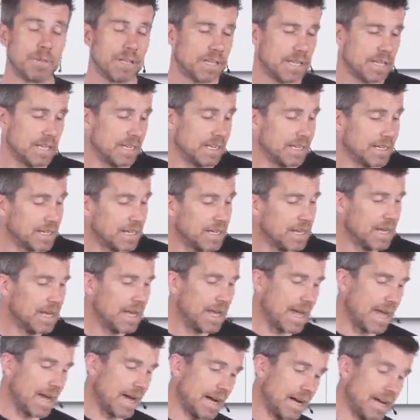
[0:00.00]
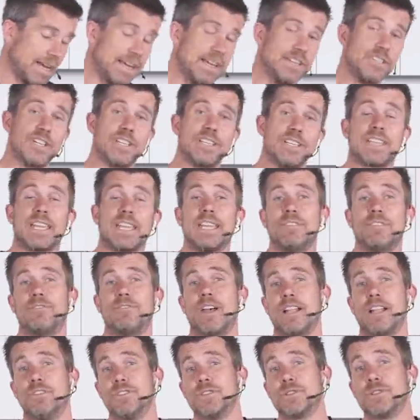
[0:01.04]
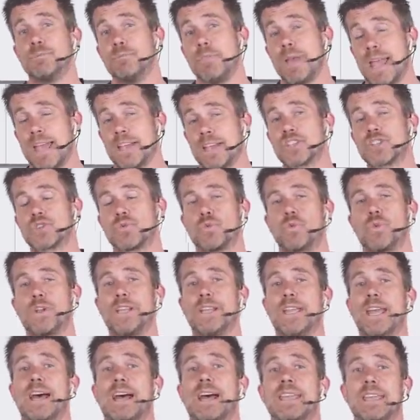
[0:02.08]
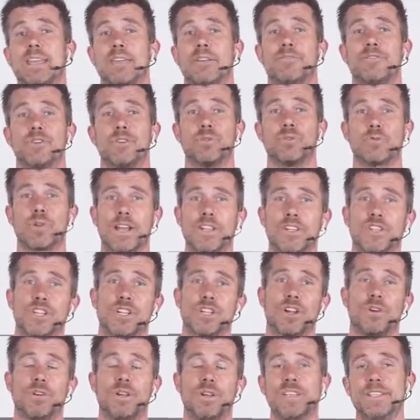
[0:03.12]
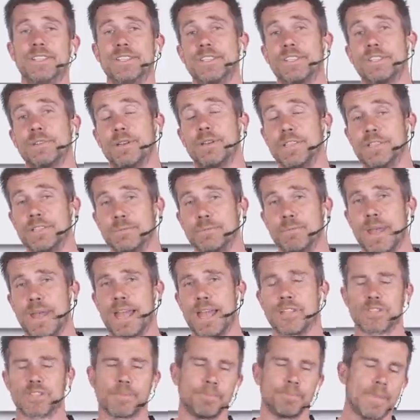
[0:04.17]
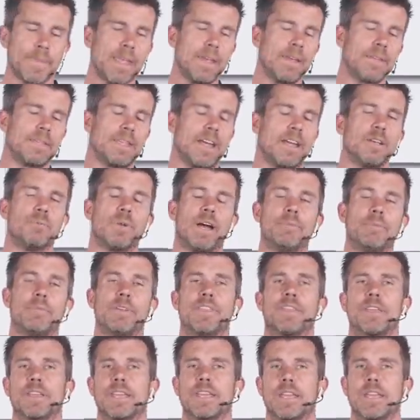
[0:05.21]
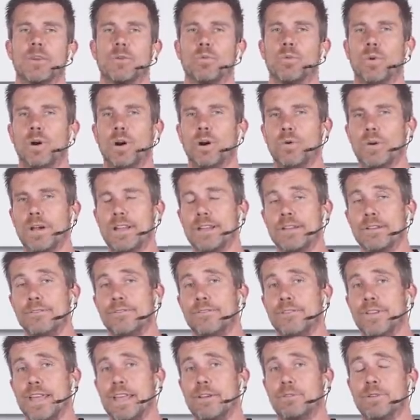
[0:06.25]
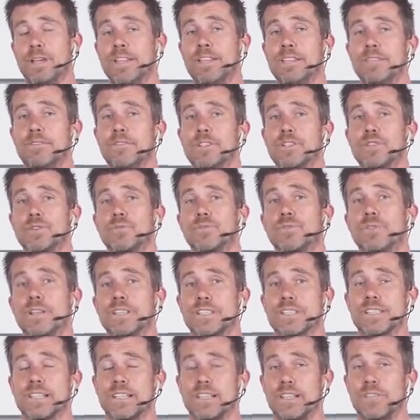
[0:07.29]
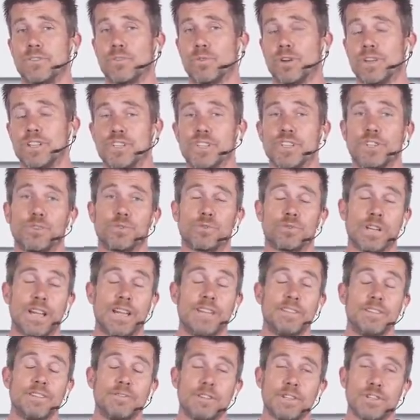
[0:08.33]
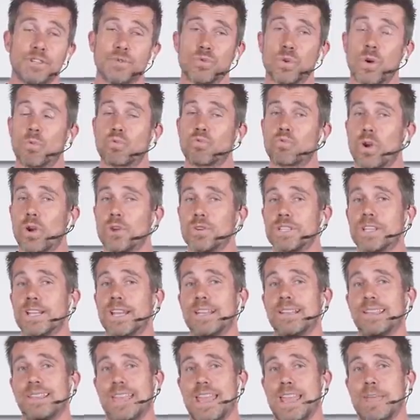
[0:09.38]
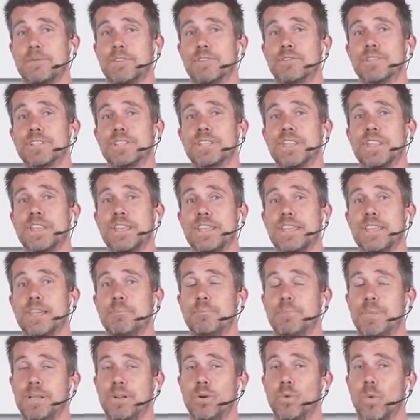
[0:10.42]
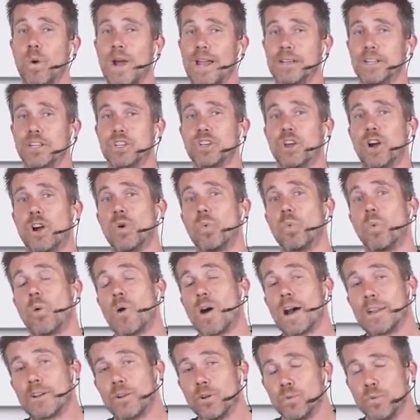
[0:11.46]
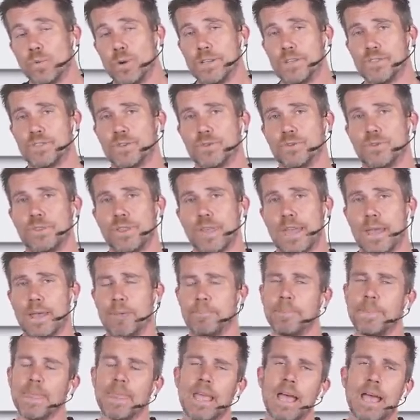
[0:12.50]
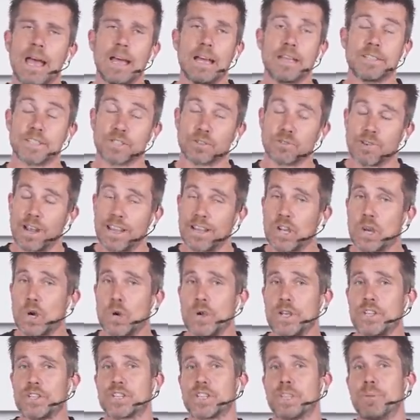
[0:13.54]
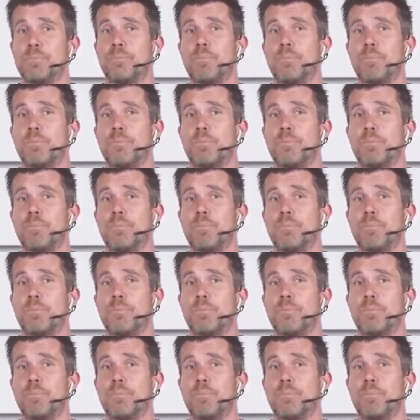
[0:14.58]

getting our EGT values matched when our air-fuel ratio is matched. Now you might be thinking, well, if an individual cylinder or individual rotor lambda is the better way to go, why don't we do that? It's a great question,